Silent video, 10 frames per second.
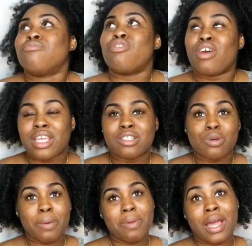trying
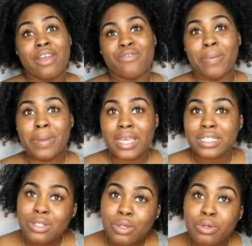to apply for PA
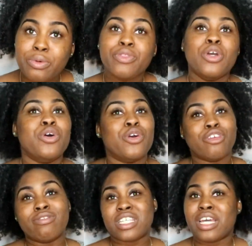school, or
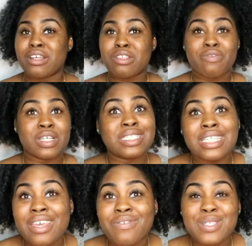you started to
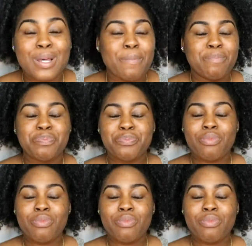receive some